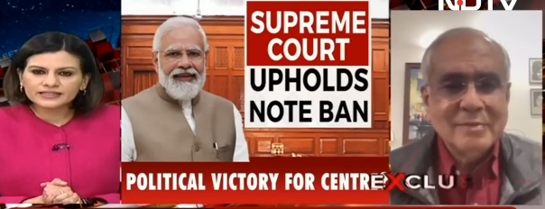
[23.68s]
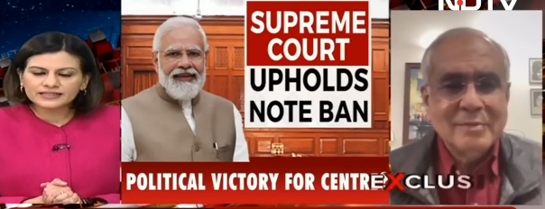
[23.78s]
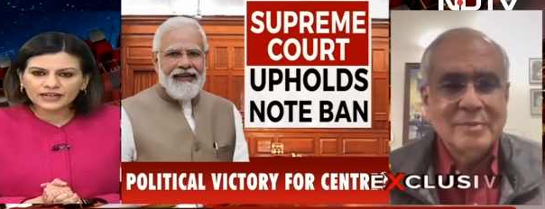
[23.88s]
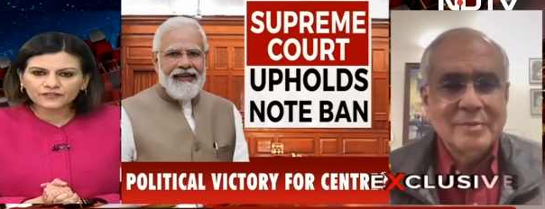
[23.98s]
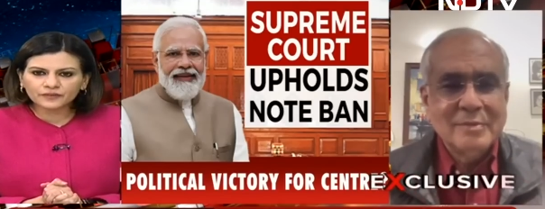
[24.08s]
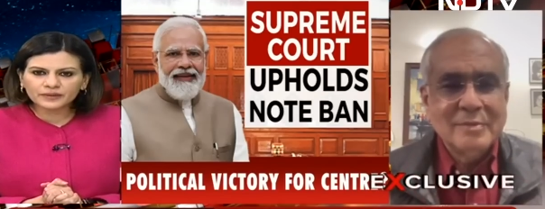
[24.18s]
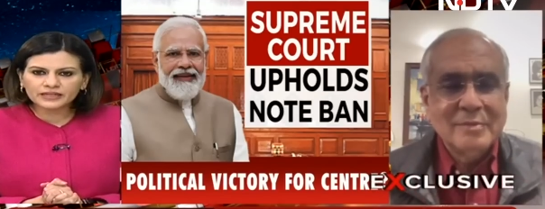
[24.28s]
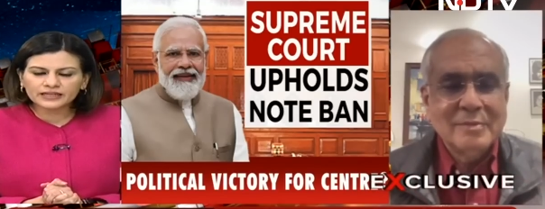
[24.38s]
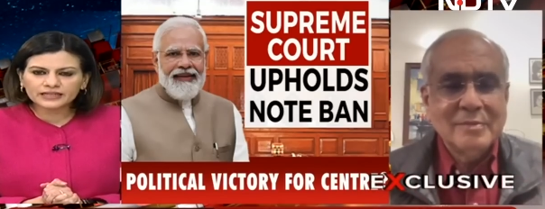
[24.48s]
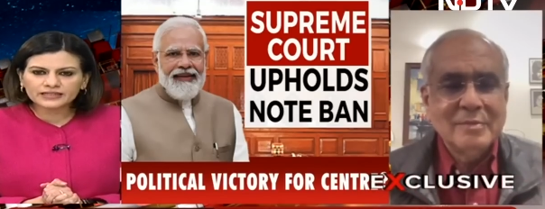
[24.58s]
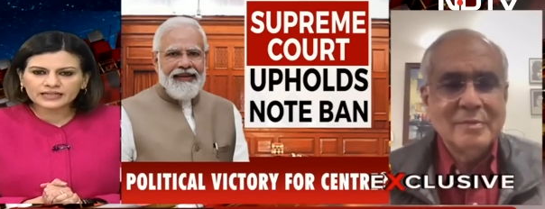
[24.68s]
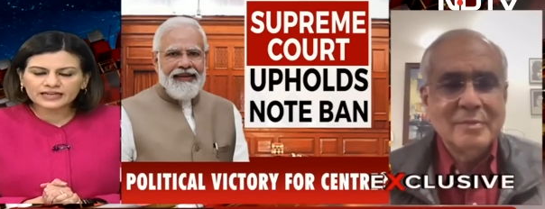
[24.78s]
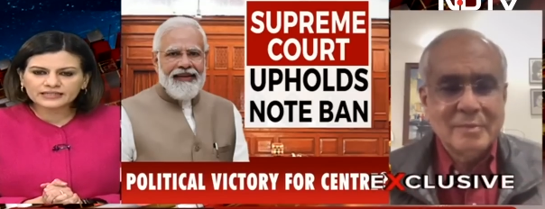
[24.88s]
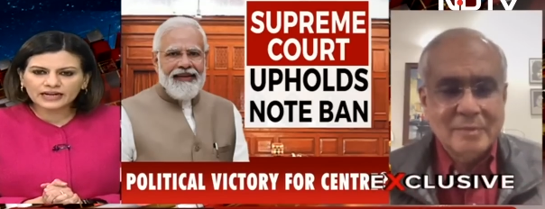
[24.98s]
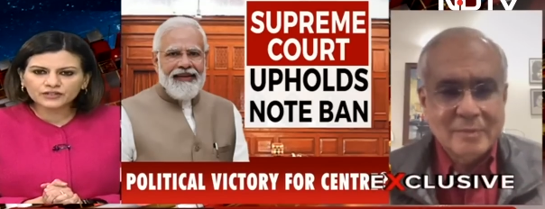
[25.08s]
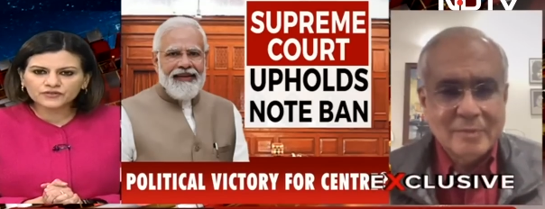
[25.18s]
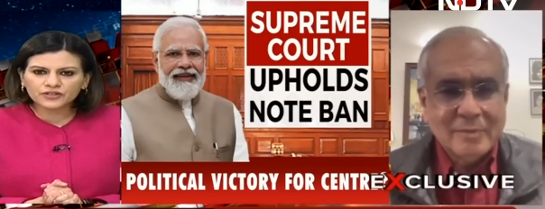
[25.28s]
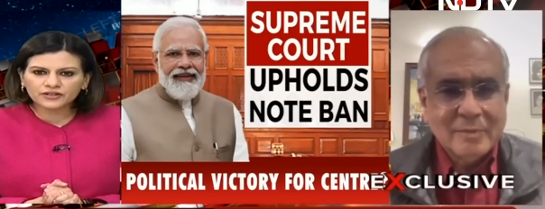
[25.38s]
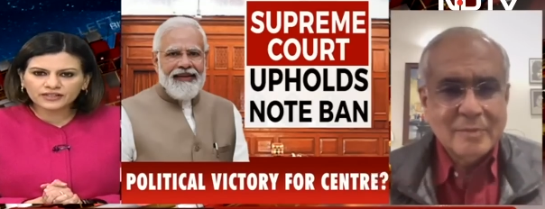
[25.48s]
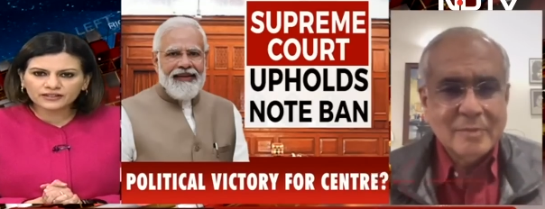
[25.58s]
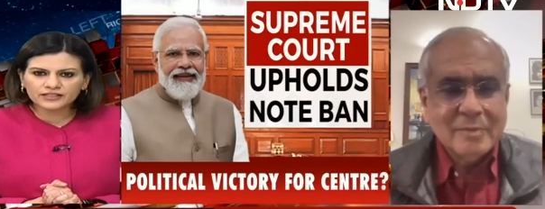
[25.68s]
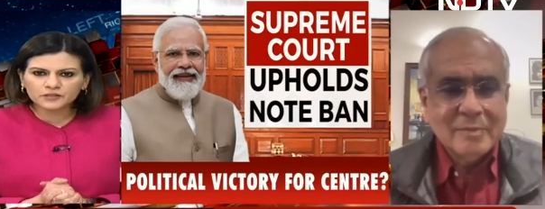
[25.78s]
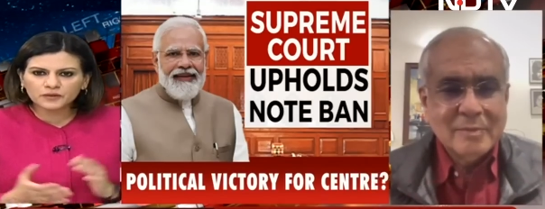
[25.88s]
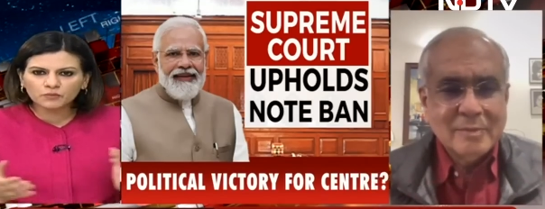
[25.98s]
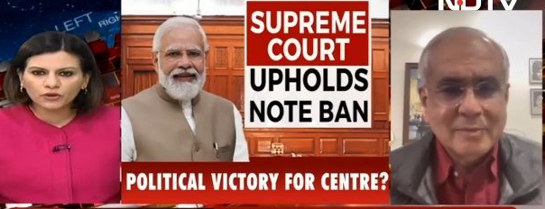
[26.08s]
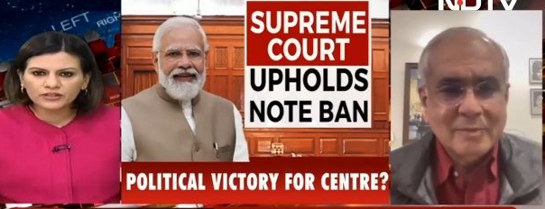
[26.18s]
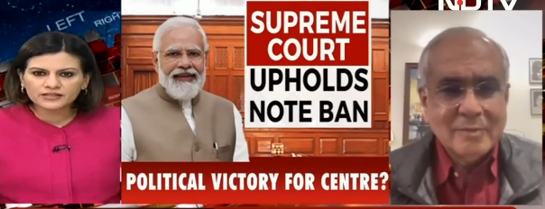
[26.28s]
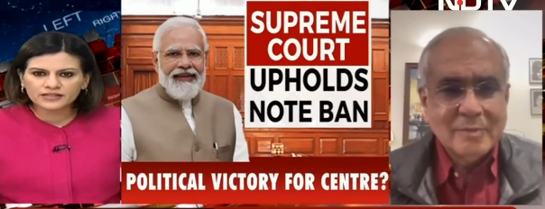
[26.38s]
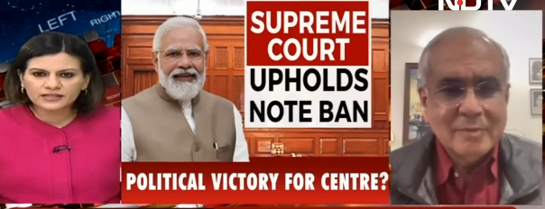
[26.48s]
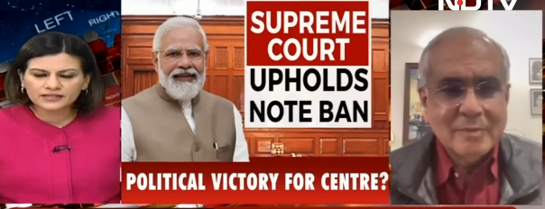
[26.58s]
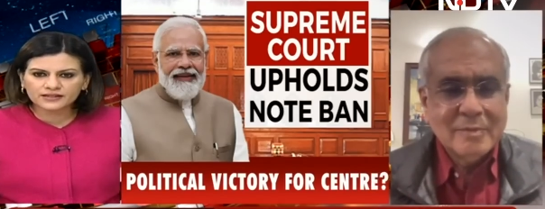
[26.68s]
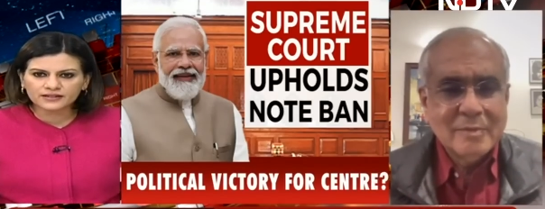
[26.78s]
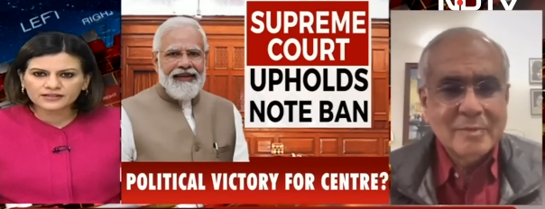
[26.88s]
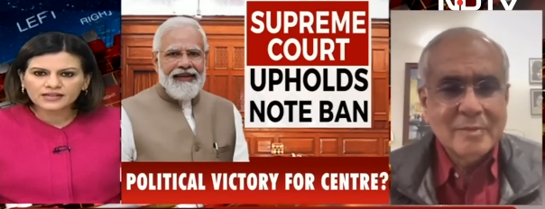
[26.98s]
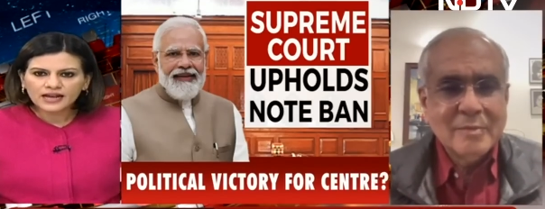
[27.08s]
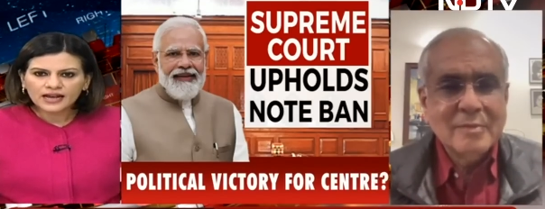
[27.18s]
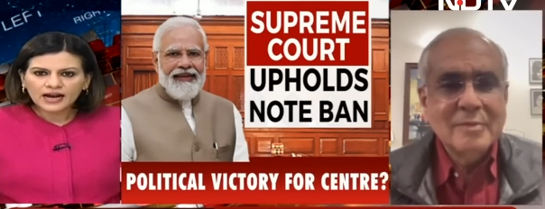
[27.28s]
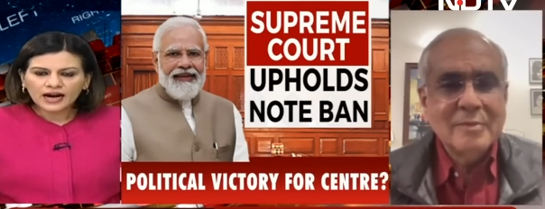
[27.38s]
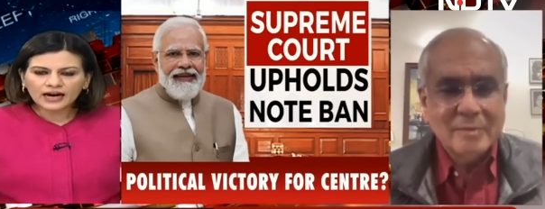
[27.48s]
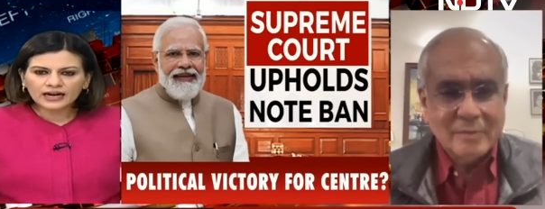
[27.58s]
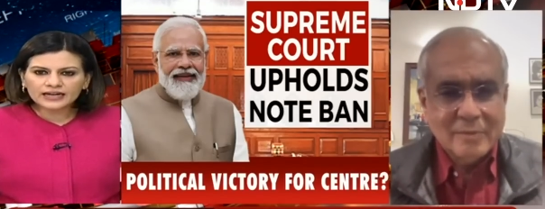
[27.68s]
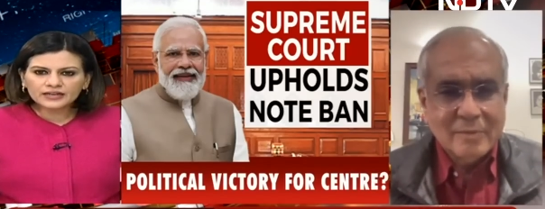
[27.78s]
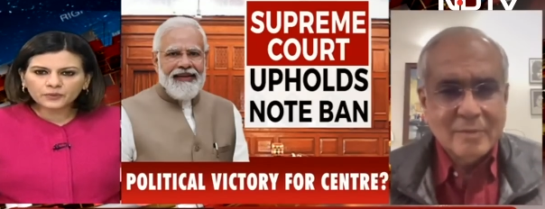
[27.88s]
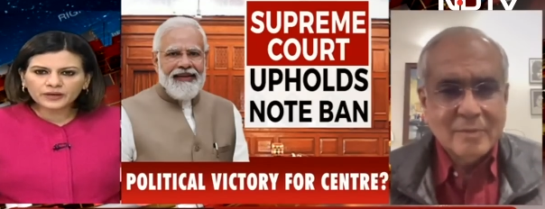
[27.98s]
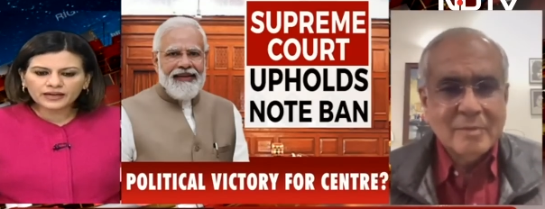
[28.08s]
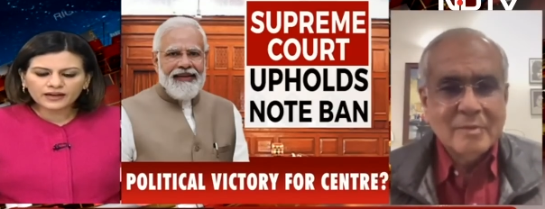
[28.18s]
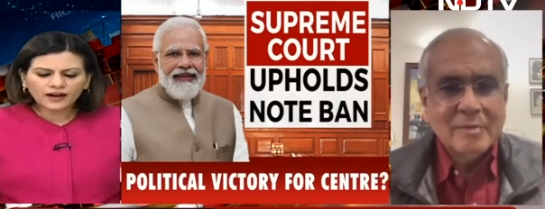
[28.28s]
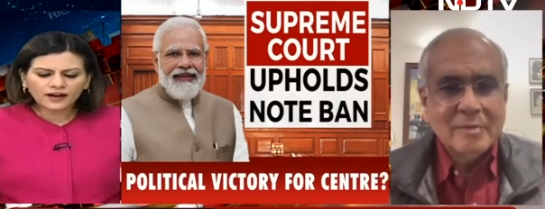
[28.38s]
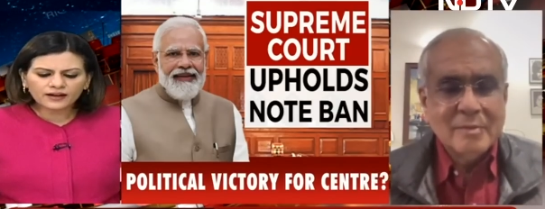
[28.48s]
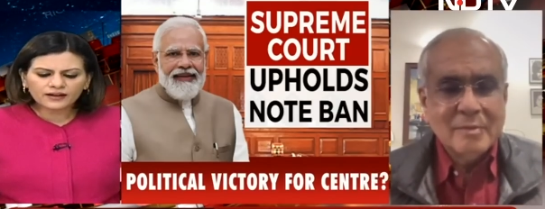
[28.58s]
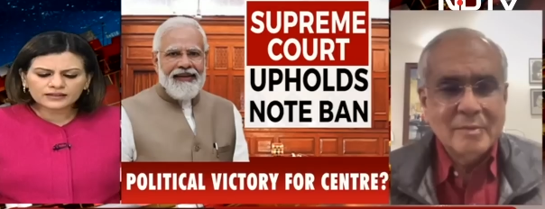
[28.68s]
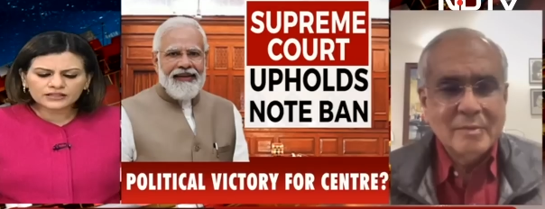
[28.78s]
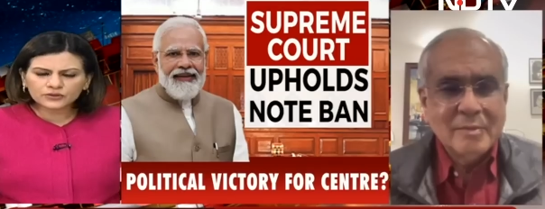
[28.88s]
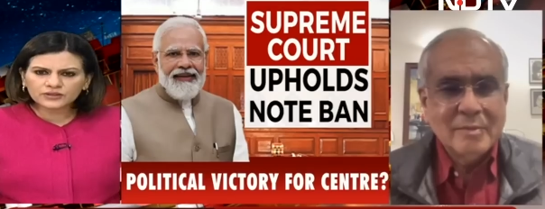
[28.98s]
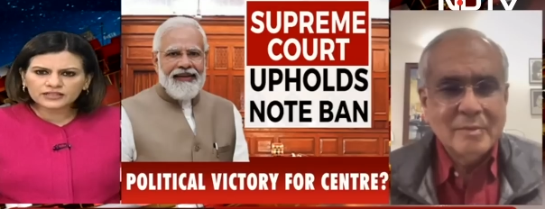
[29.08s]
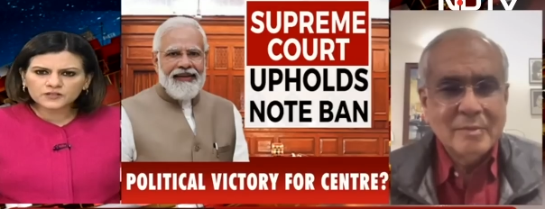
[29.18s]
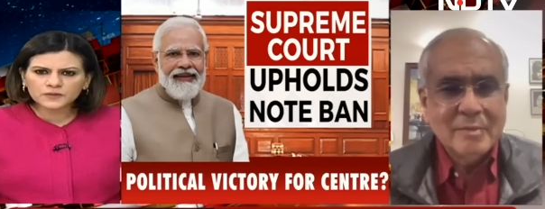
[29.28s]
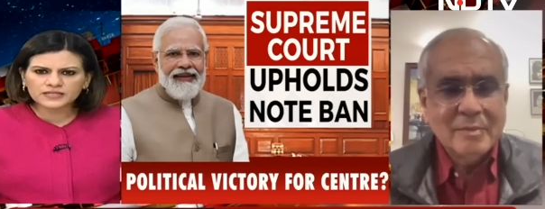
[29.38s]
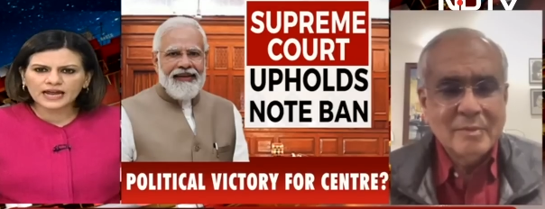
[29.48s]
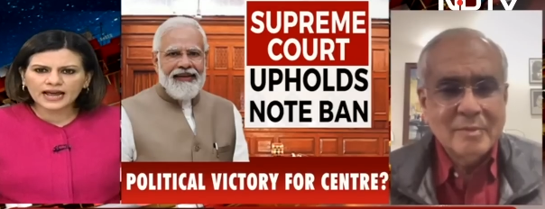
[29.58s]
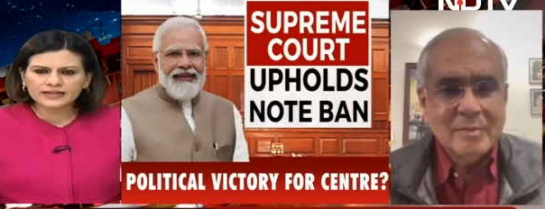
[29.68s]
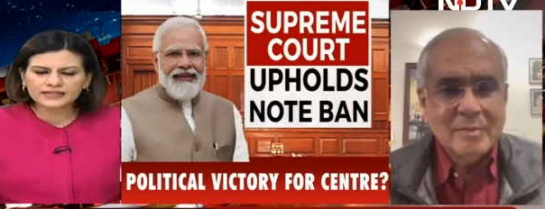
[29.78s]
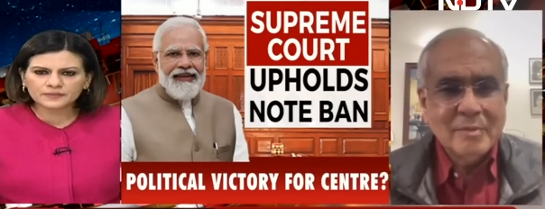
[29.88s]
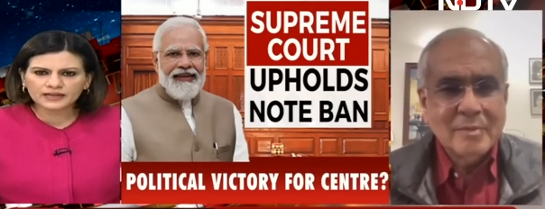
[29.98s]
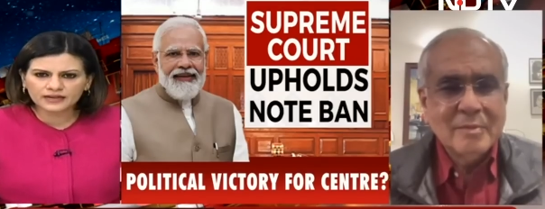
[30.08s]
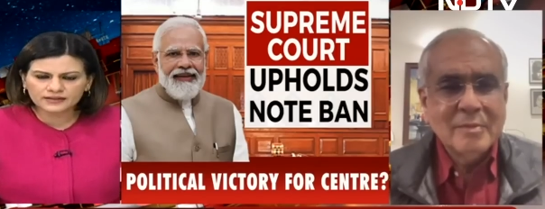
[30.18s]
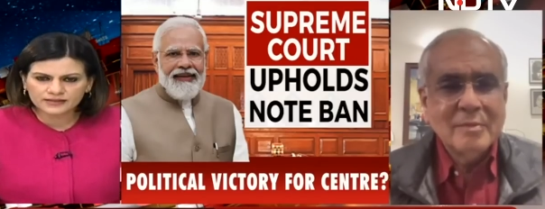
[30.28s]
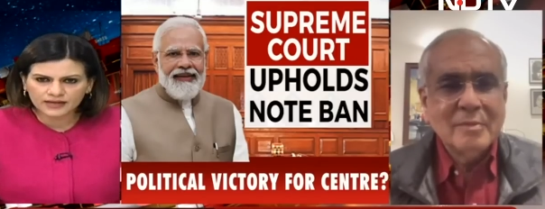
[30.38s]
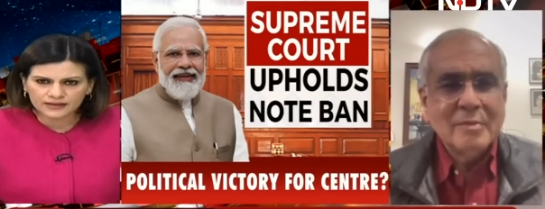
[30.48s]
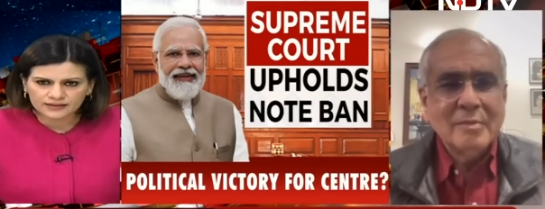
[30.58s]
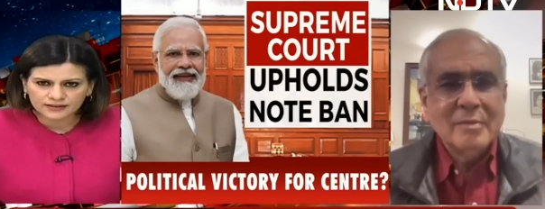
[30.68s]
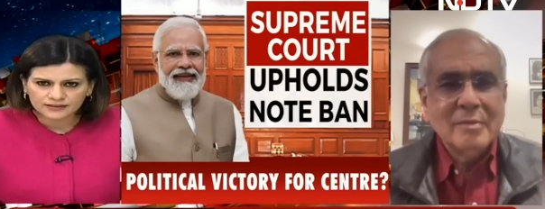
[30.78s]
Speaker 1: itself. I mean, it's kind of surreal. It's been more than 6 years. In a way, do you think this was an academic exercise?